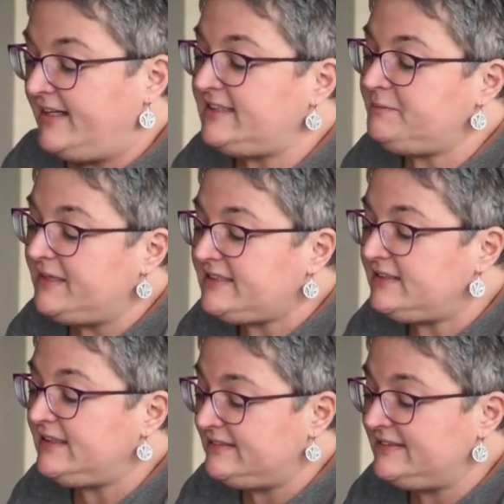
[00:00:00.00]

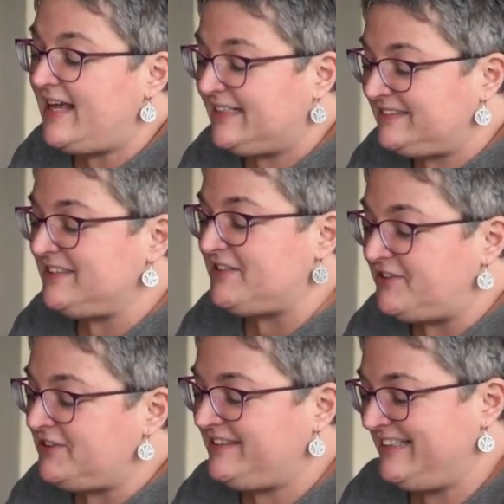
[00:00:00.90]
Especially in the
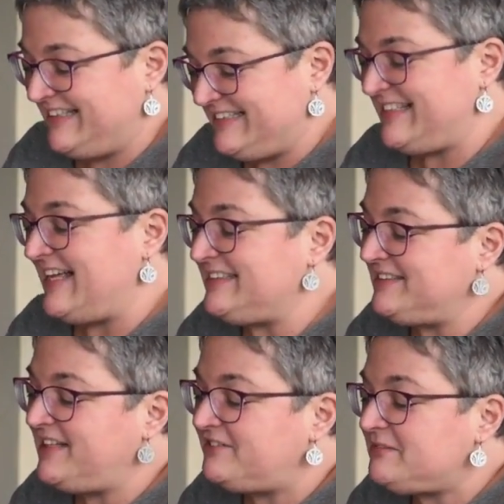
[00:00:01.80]
1930s, as
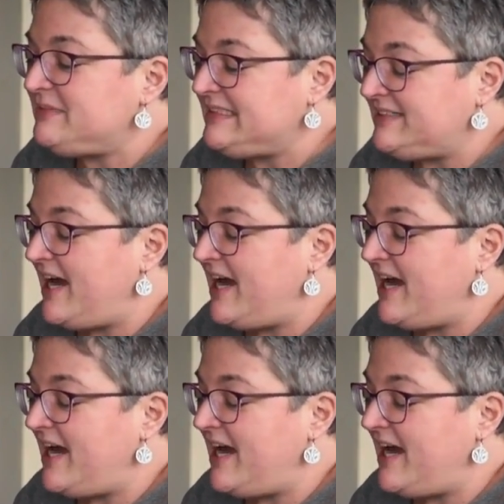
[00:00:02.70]
the government